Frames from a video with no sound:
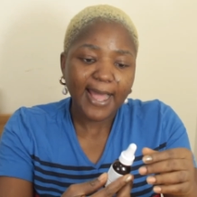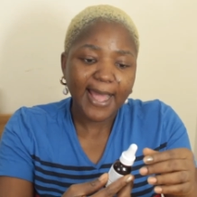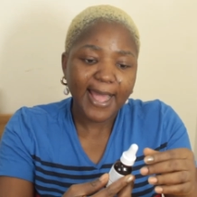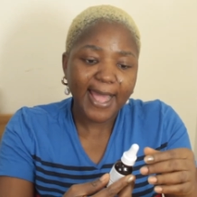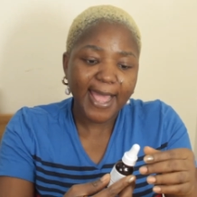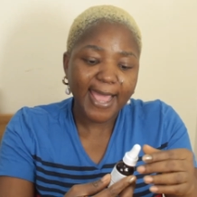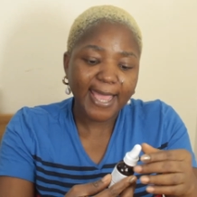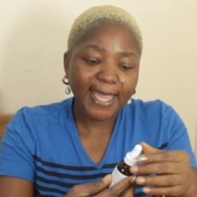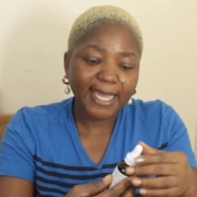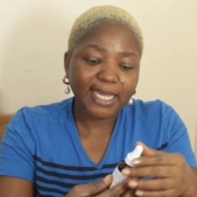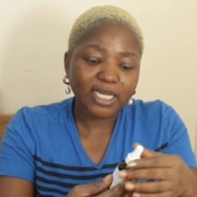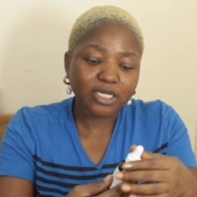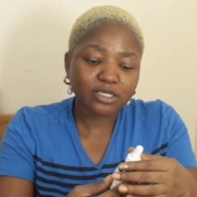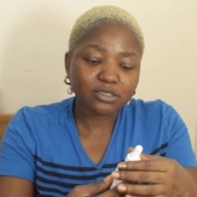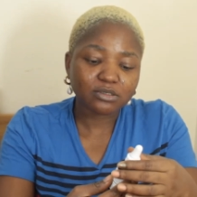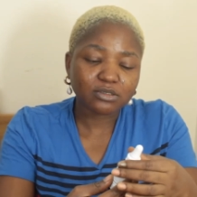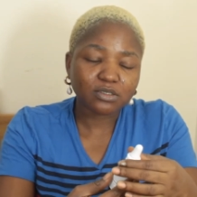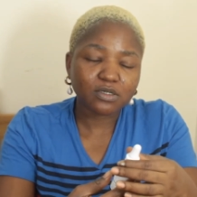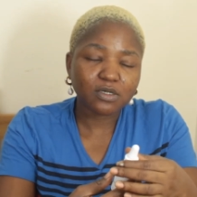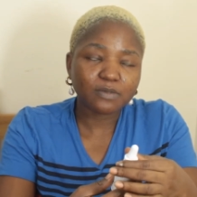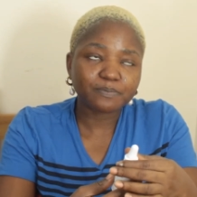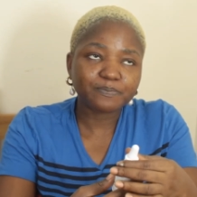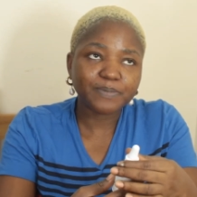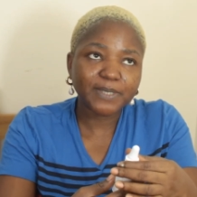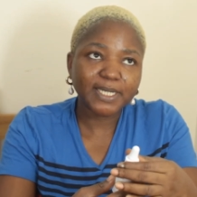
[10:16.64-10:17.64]
I
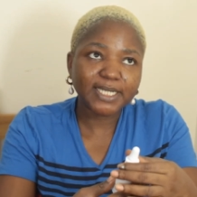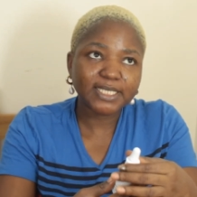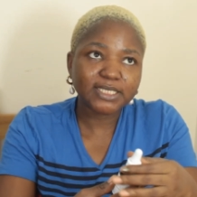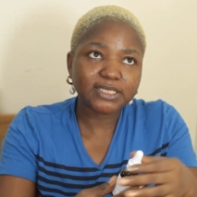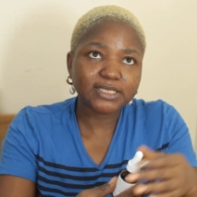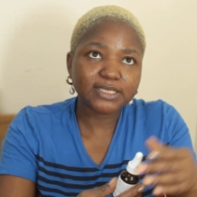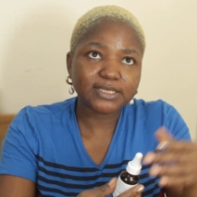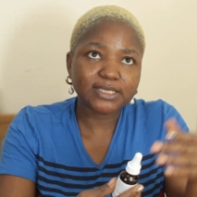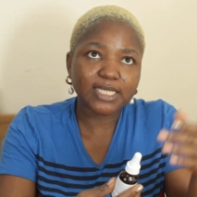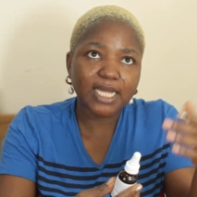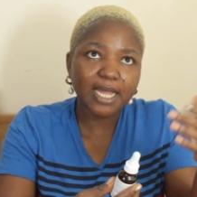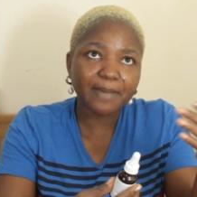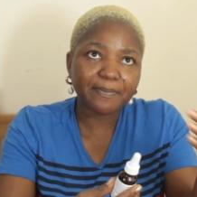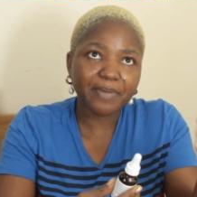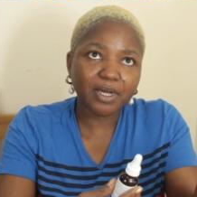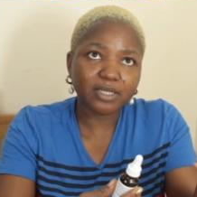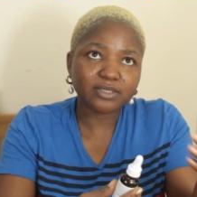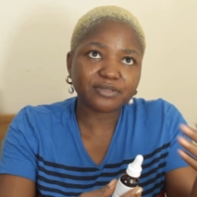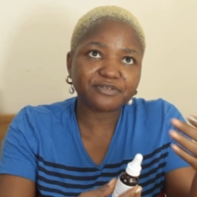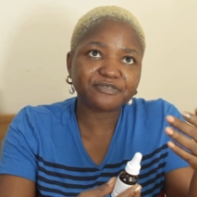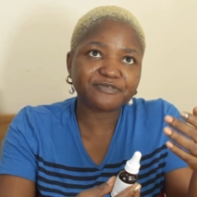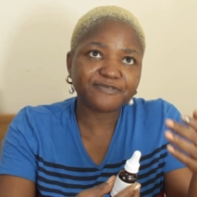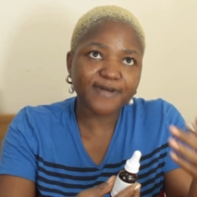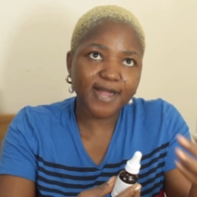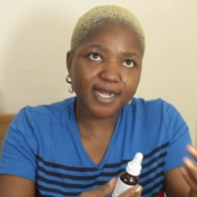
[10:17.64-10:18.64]
complained
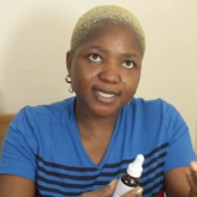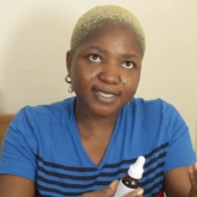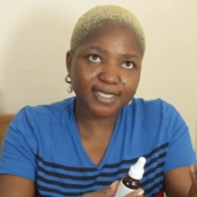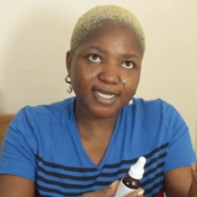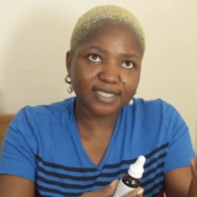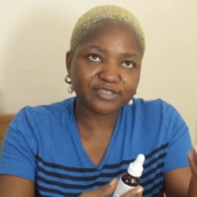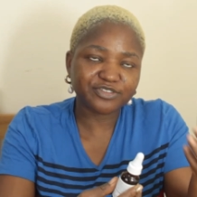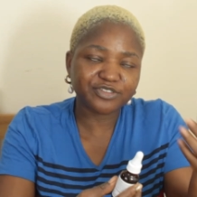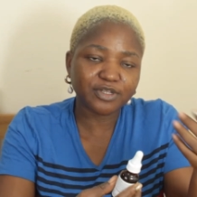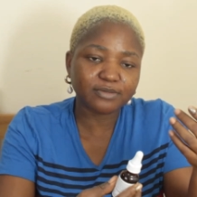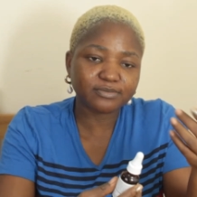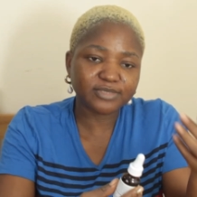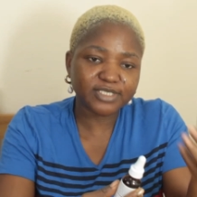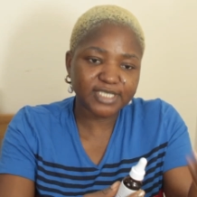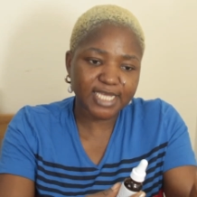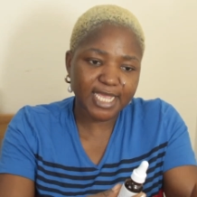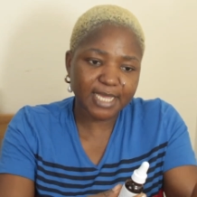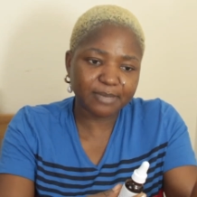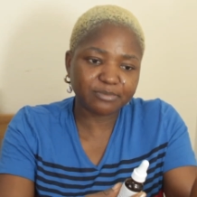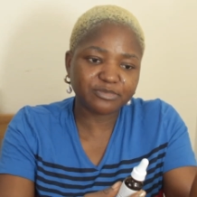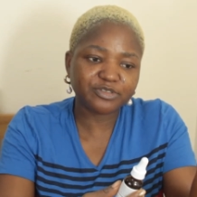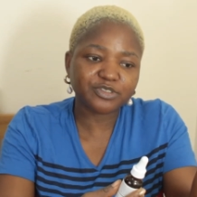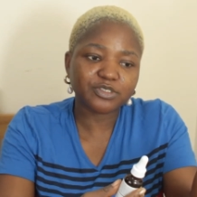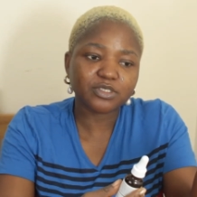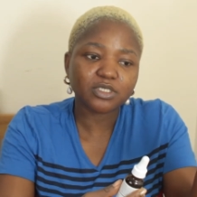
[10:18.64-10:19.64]
about the fact that
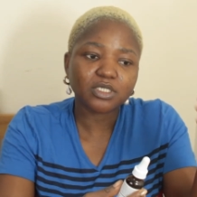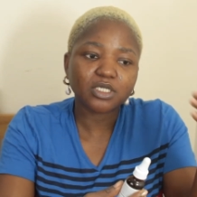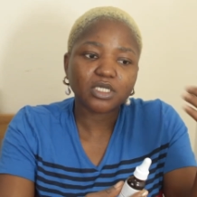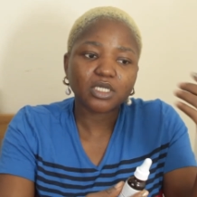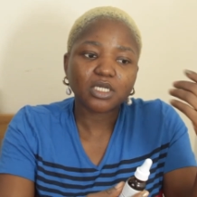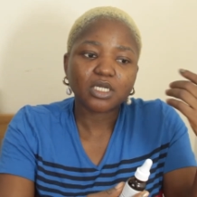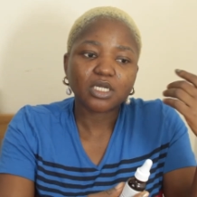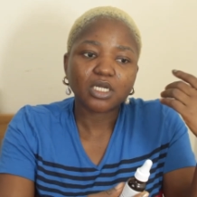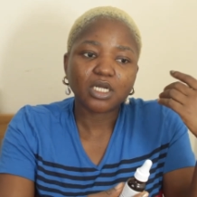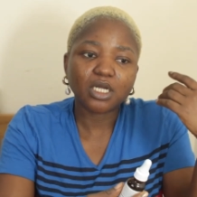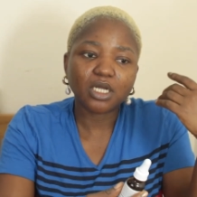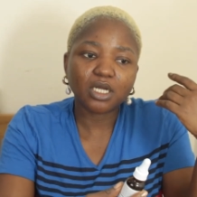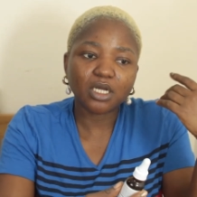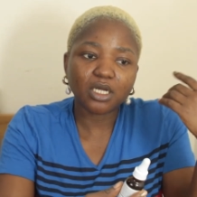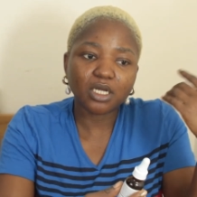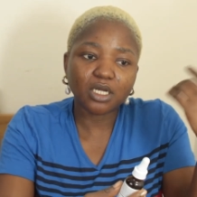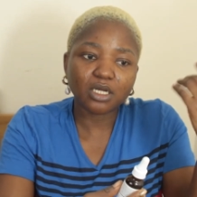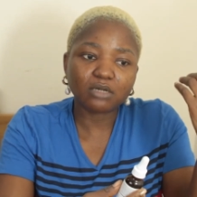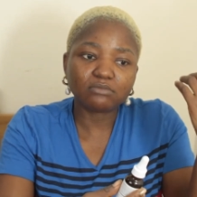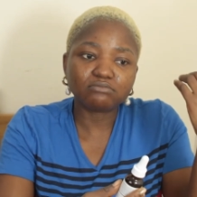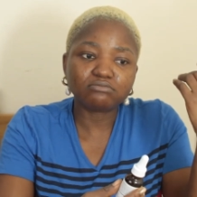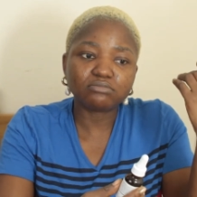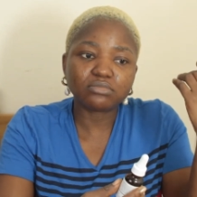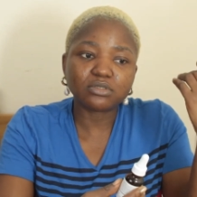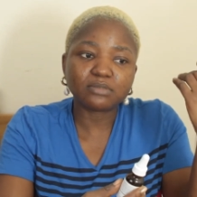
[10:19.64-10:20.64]
sometimes
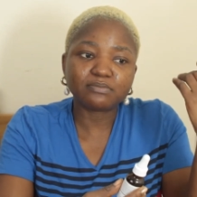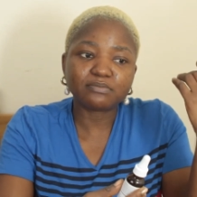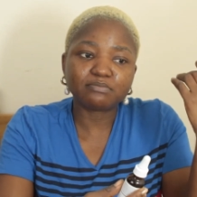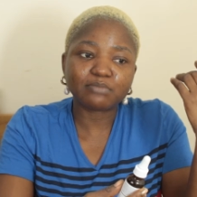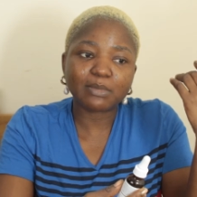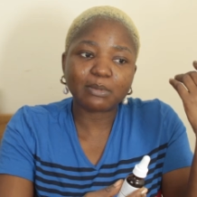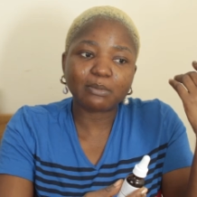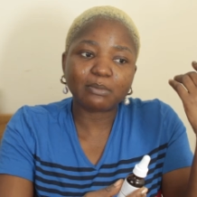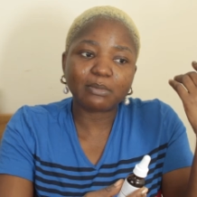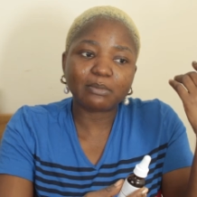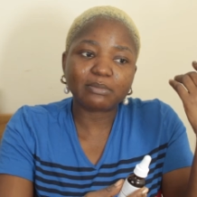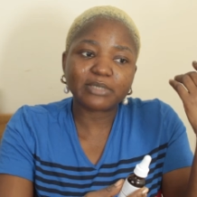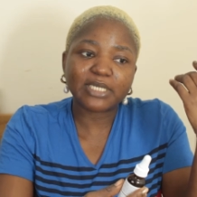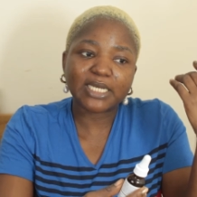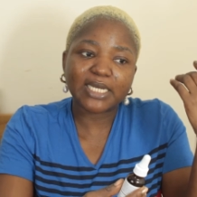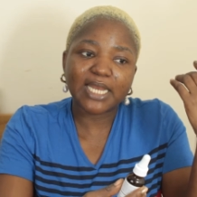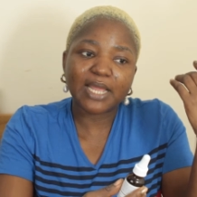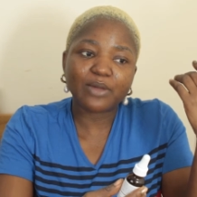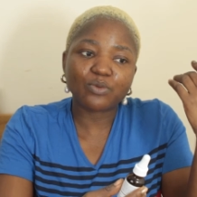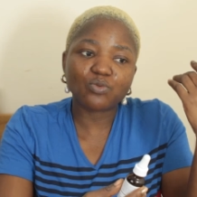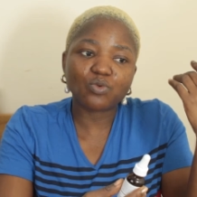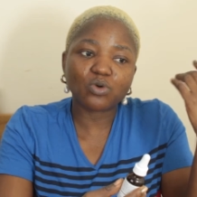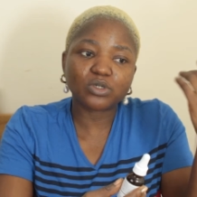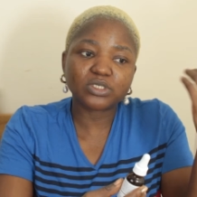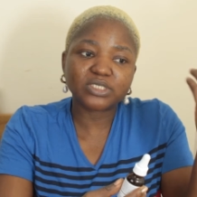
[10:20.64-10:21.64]
that
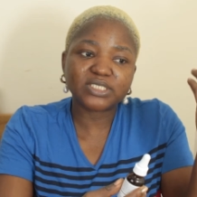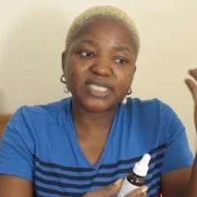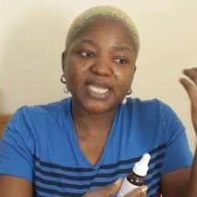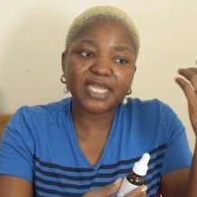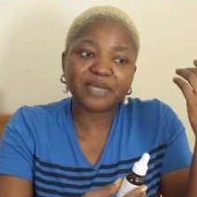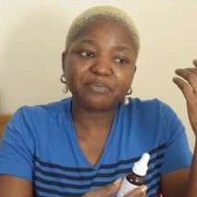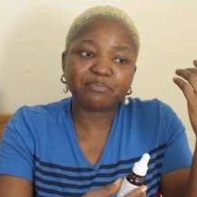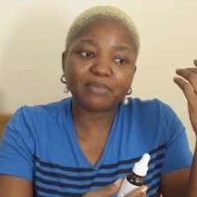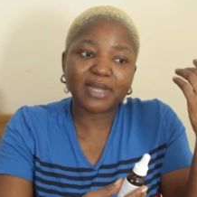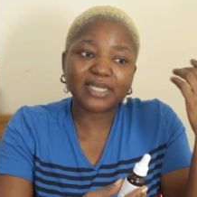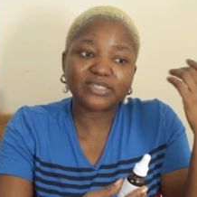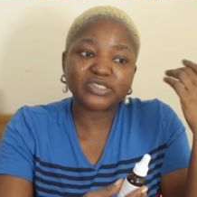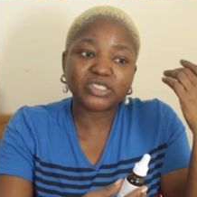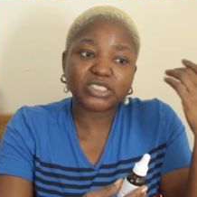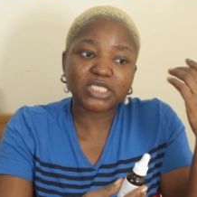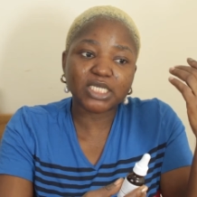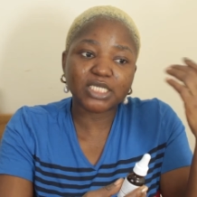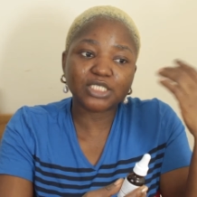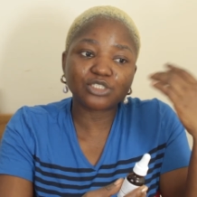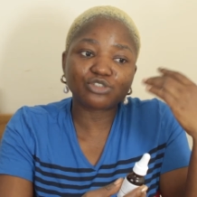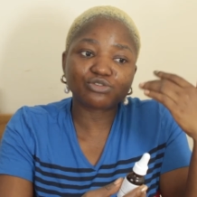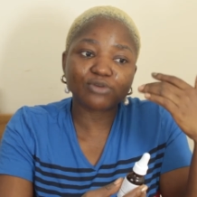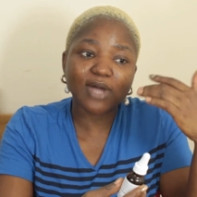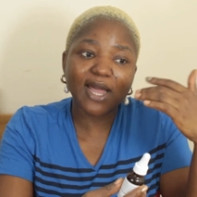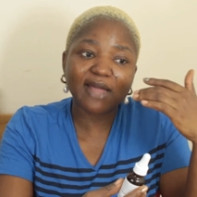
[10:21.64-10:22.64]
I wanted my
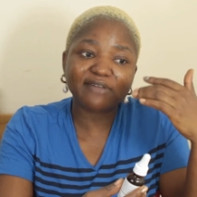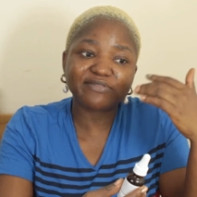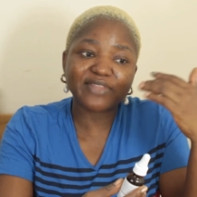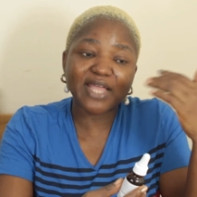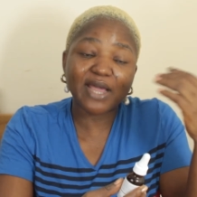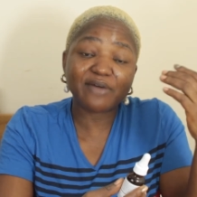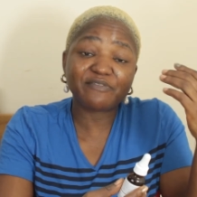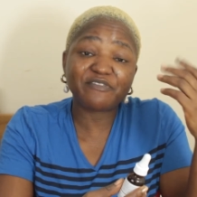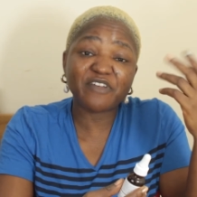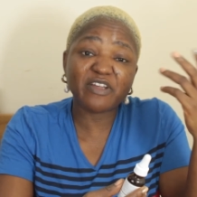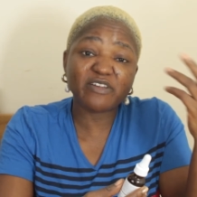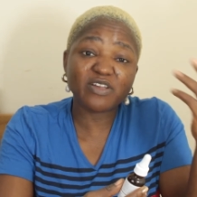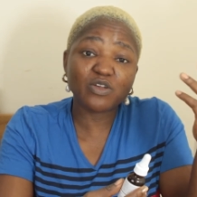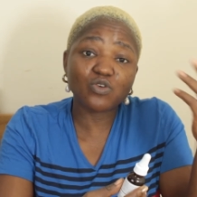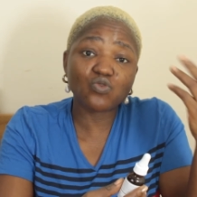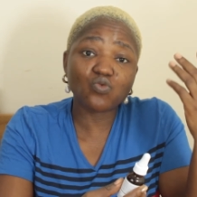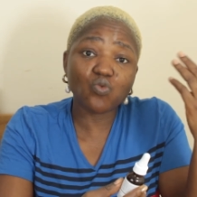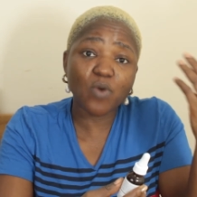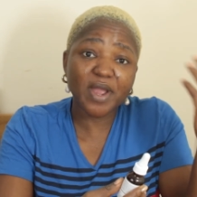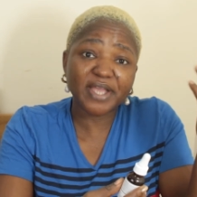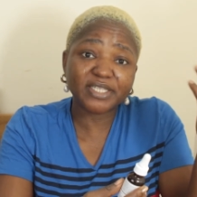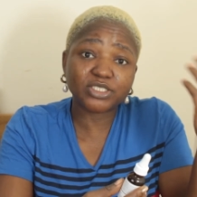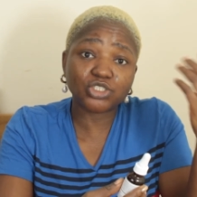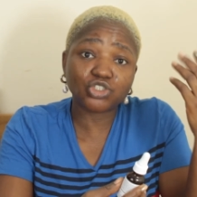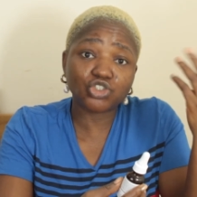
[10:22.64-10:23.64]
skin to have that very
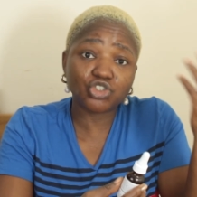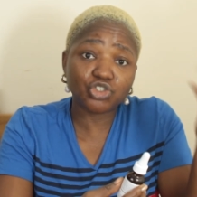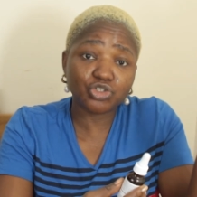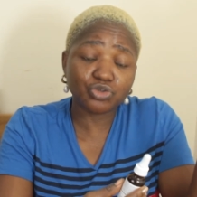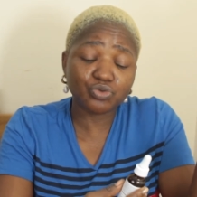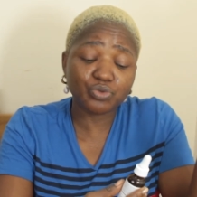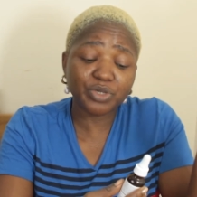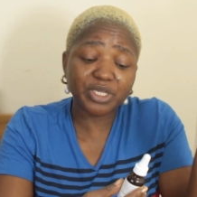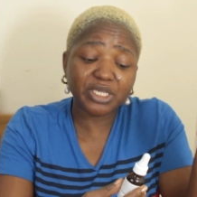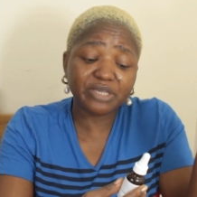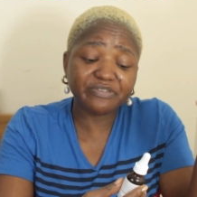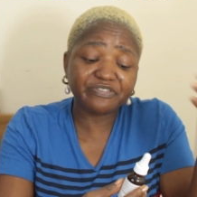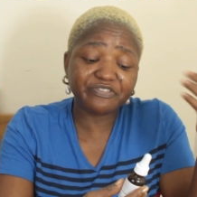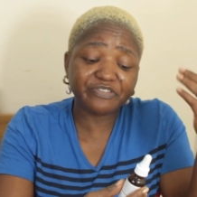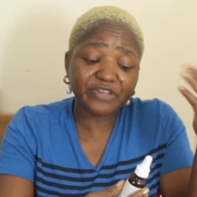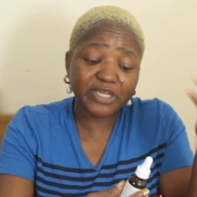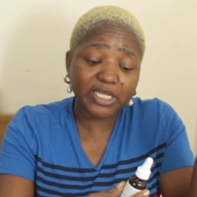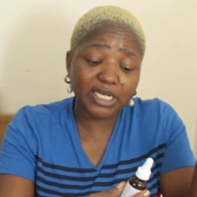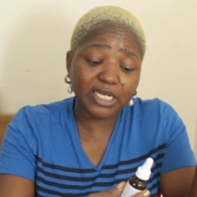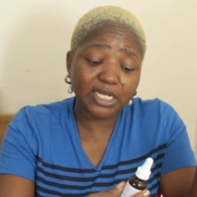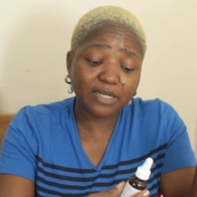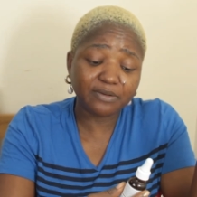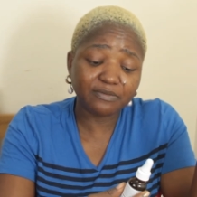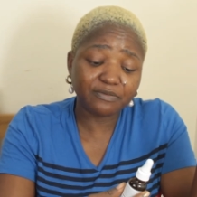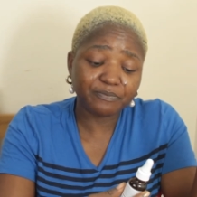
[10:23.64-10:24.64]
wet, dewy
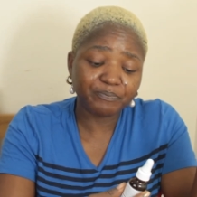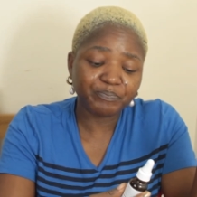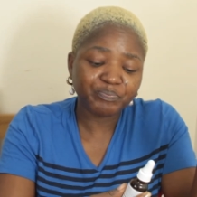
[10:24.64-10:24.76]
feel,